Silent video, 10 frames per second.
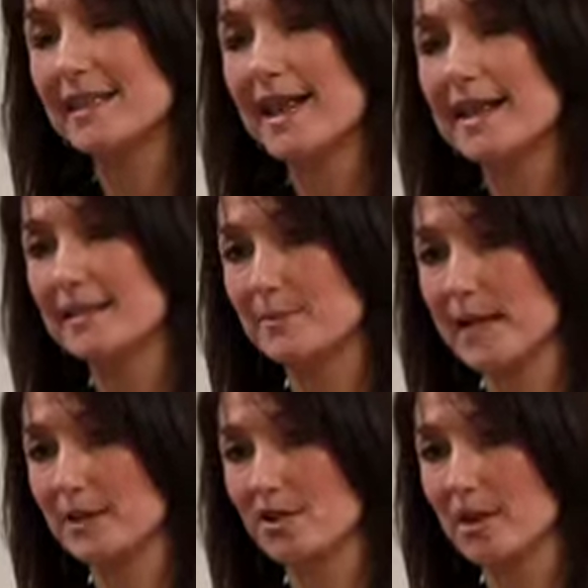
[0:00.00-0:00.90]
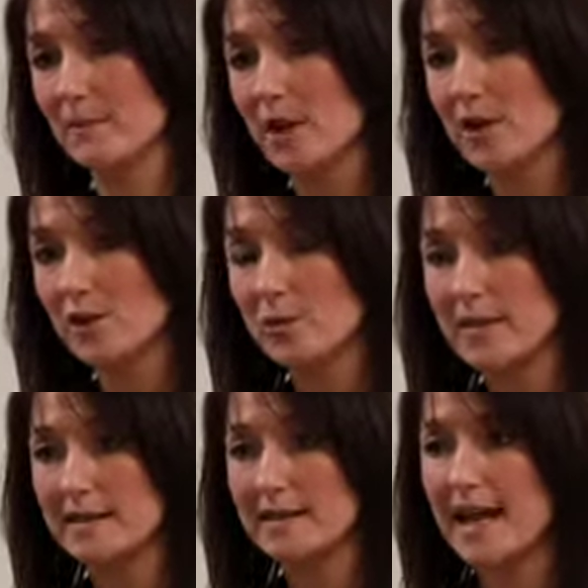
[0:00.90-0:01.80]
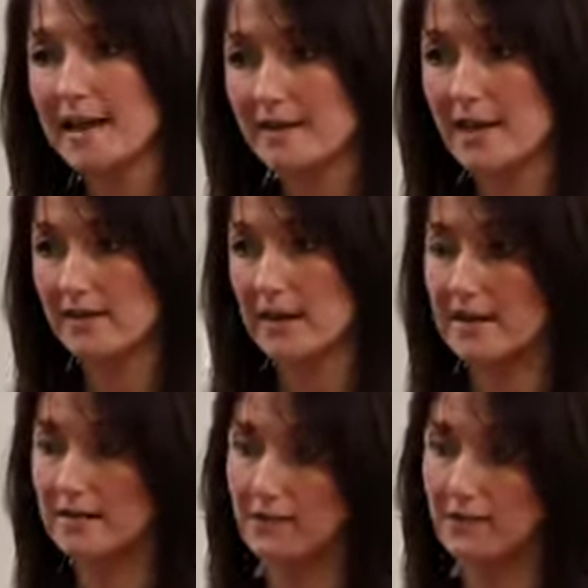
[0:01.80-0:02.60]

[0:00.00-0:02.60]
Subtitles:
a case manager who will then take that case